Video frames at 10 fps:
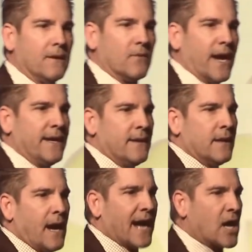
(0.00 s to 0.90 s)
right?
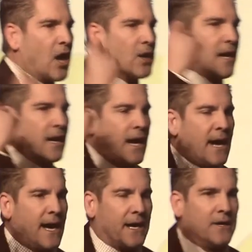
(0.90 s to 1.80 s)
I call it, a,
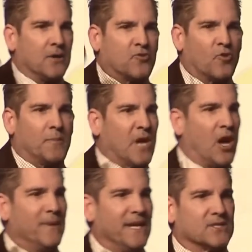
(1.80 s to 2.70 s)
a, a, group
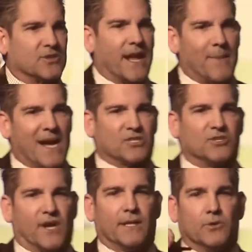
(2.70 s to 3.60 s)
called me yesterday. I'm
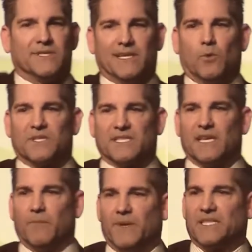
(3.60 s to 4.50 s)
actually trying to do a deal with
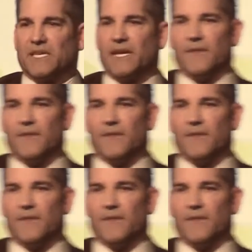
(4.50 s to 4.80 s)
CNBC,